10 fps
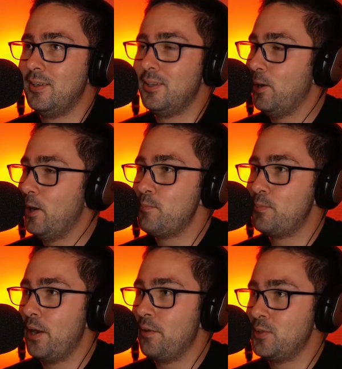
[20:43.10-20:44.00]
Oh, I'm
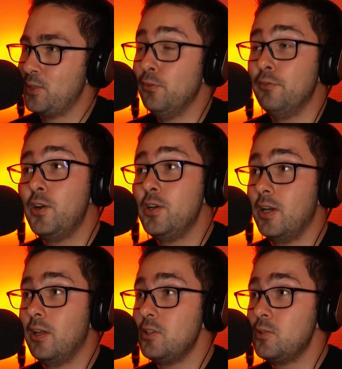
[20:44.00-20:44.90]
proud of them too. Very
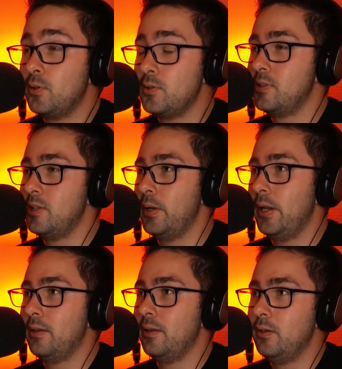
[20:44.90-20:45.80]
jealous because they're
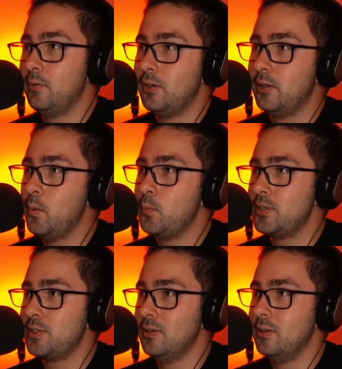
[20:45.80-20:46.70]
making a living and I'm
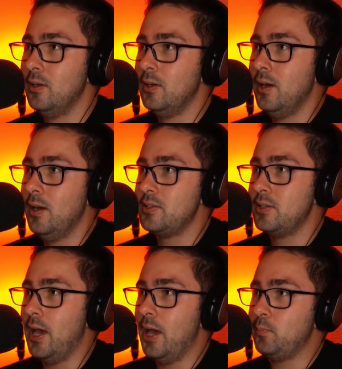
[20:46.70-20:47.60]
just a
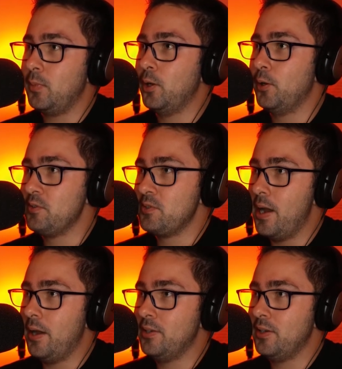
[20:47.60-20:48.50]
sad McDonald's
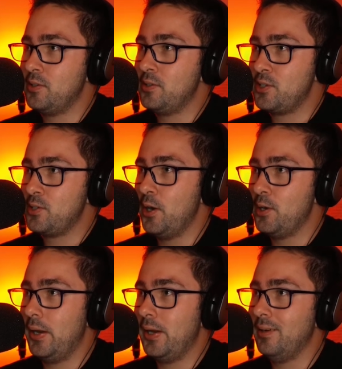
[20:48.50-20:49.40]
manager just trying
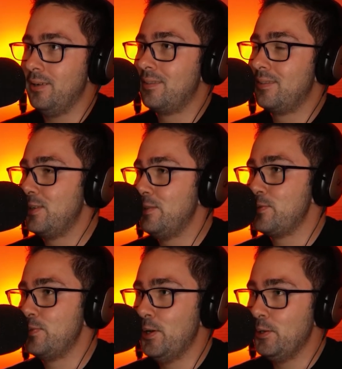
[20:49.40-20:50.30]
to make it in
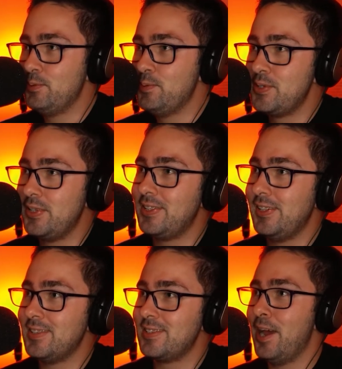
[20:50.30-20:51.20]
this world. 6
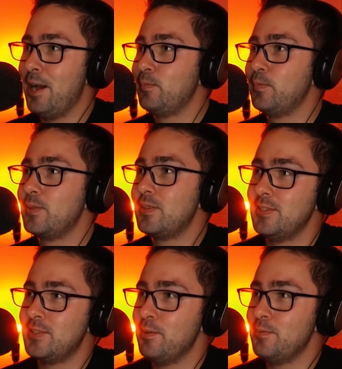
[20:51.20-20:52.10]
years now
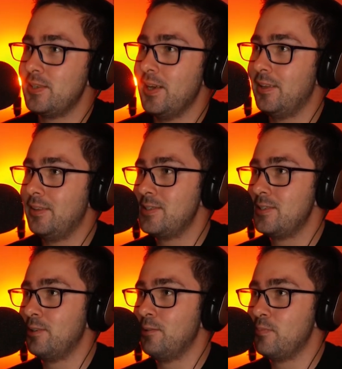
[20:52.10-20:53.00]
since I've started
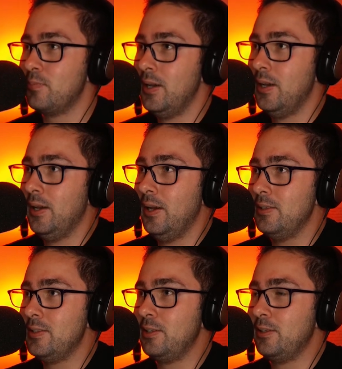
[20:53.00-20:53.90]
this little
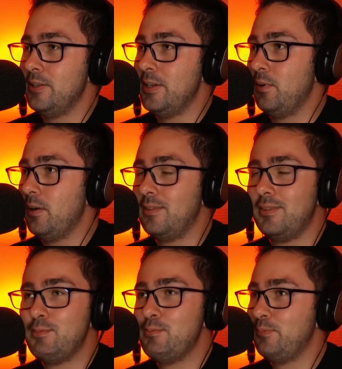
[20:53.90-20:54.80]
endeavor.
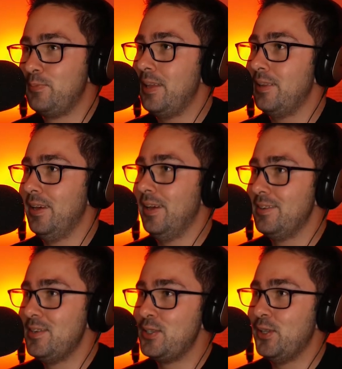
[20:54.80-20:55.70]
Getting
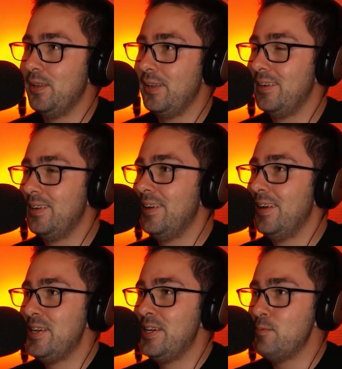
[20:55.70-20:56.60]
there slowly,
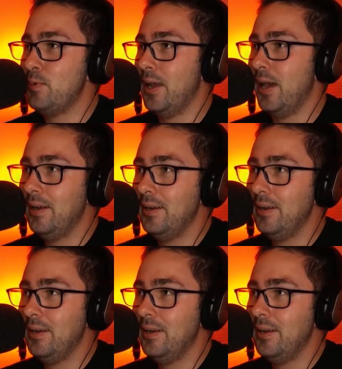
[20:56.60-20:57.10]
day by day.